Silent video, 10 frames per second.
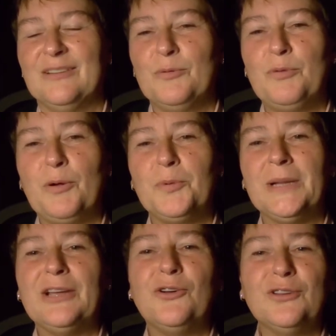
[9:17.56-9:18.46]
We're
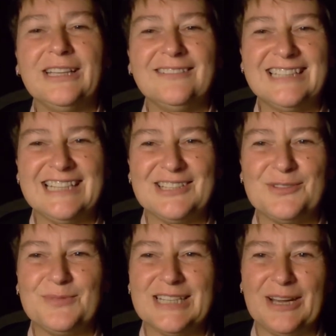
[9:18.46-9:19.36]
probably all guilty at
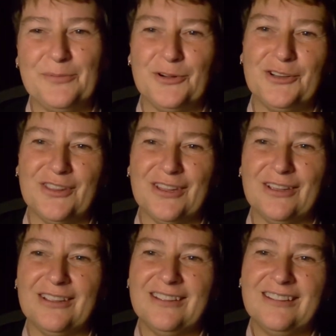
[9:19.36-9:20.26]
some time or another